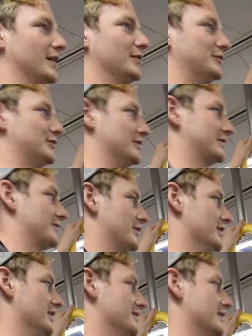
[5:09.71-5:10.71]
I don't do this for
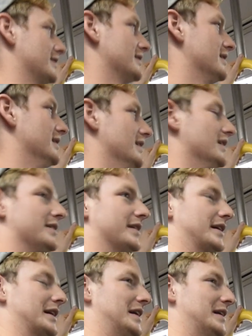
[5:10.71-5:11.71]
a living,
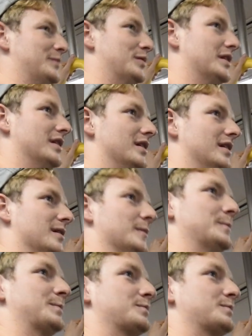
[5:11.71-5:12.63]
thank God. But um,